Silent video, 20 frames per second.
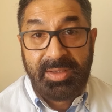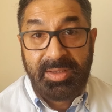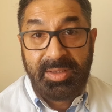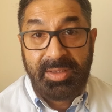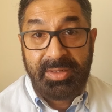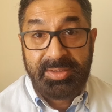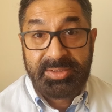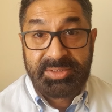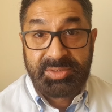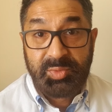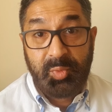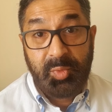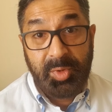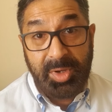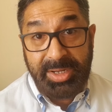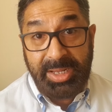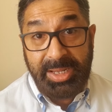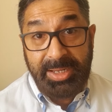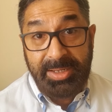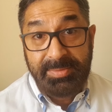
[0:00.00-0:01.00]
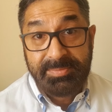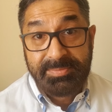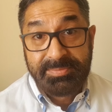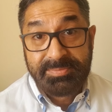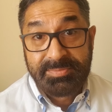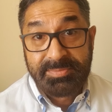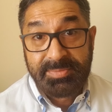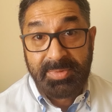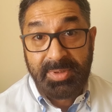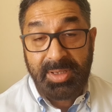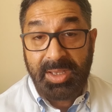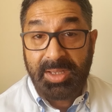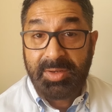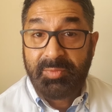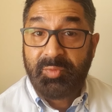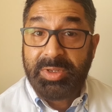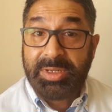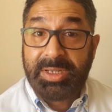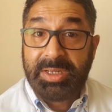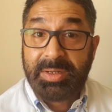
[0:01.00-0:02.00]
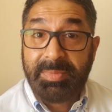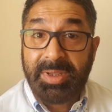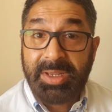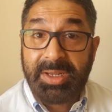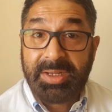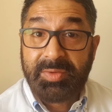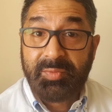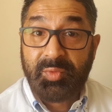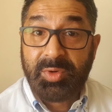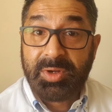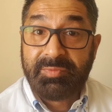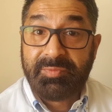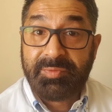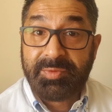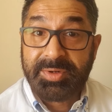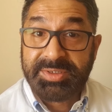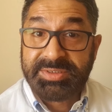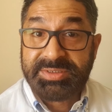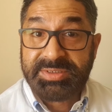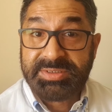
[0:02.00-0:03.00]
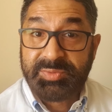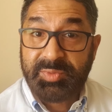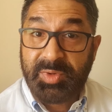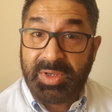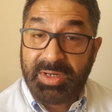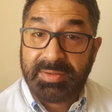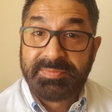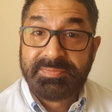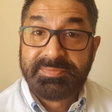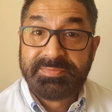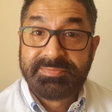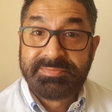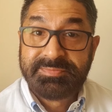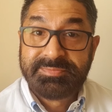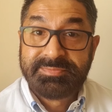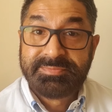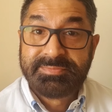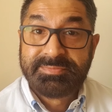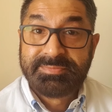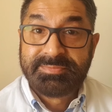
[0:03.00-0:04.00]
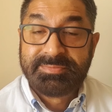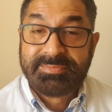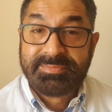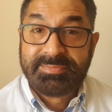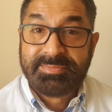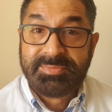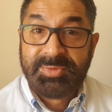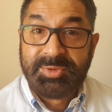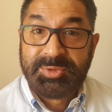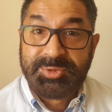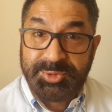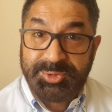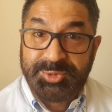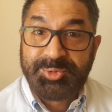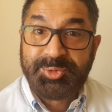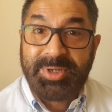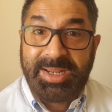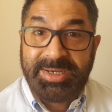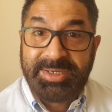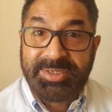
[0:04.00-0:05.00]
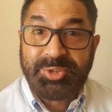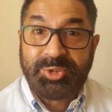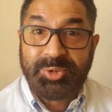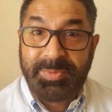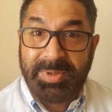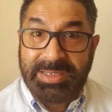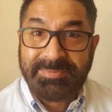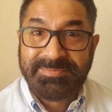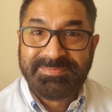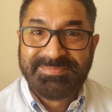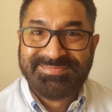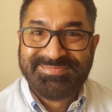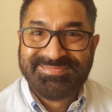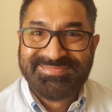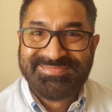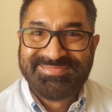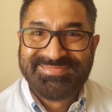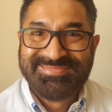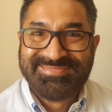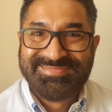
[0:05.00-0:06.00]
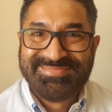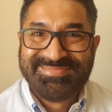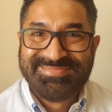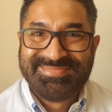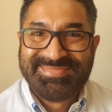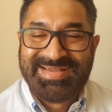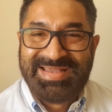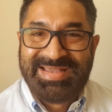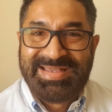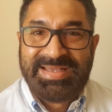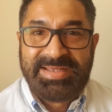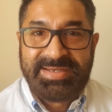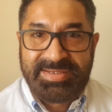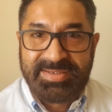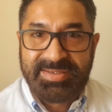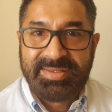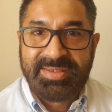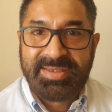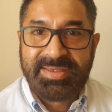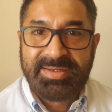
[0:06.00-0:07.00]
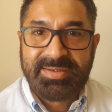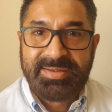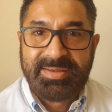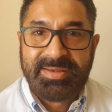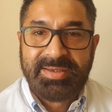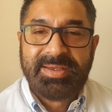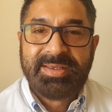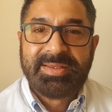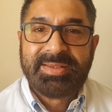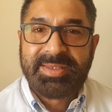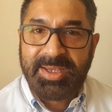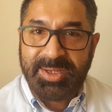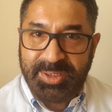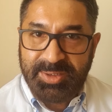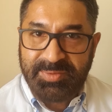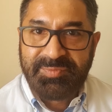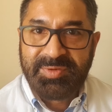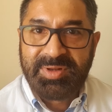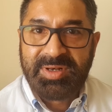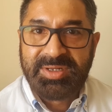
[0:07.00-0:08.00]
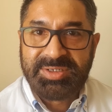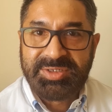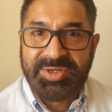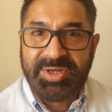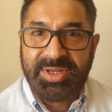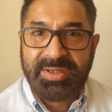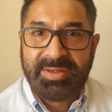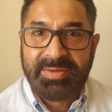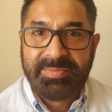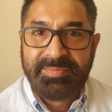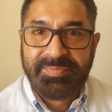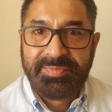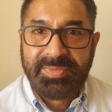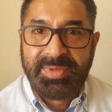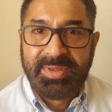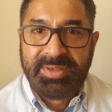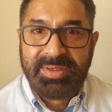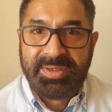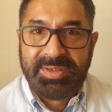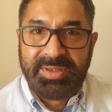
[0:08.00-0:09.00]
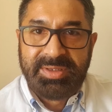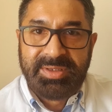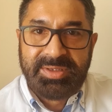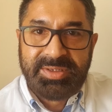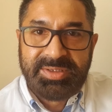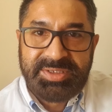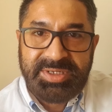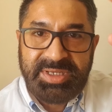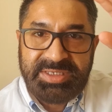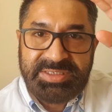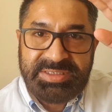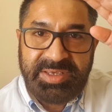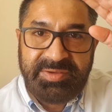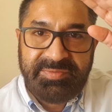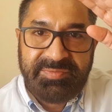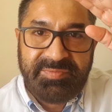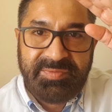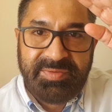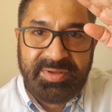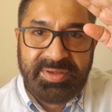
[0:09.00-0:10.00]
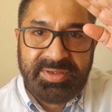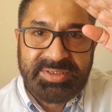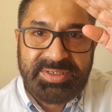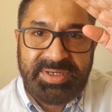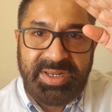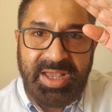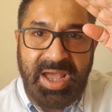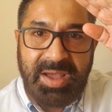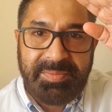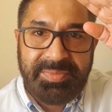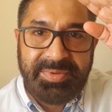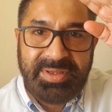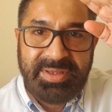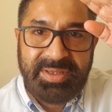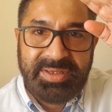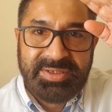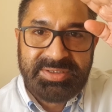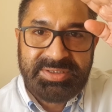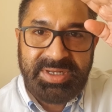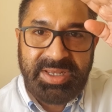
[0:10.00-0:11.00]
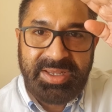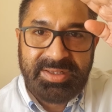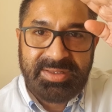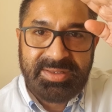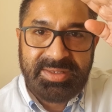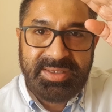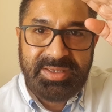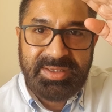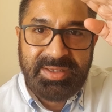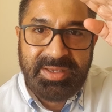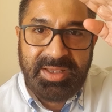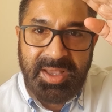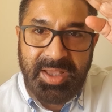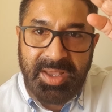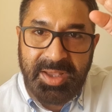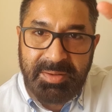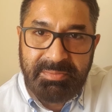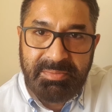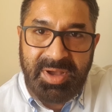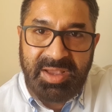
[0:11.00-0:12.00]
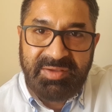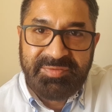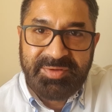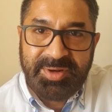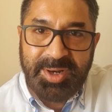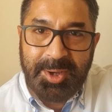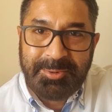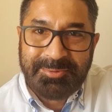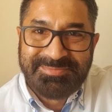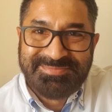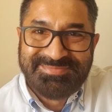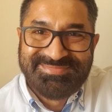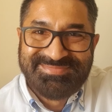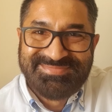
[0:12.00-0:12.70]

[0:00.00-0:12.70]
It's working and we can make it work for us as well. So do write into me. Till then, thank you for listening. Stay safe, stay happy, stay healthy. Bye for now.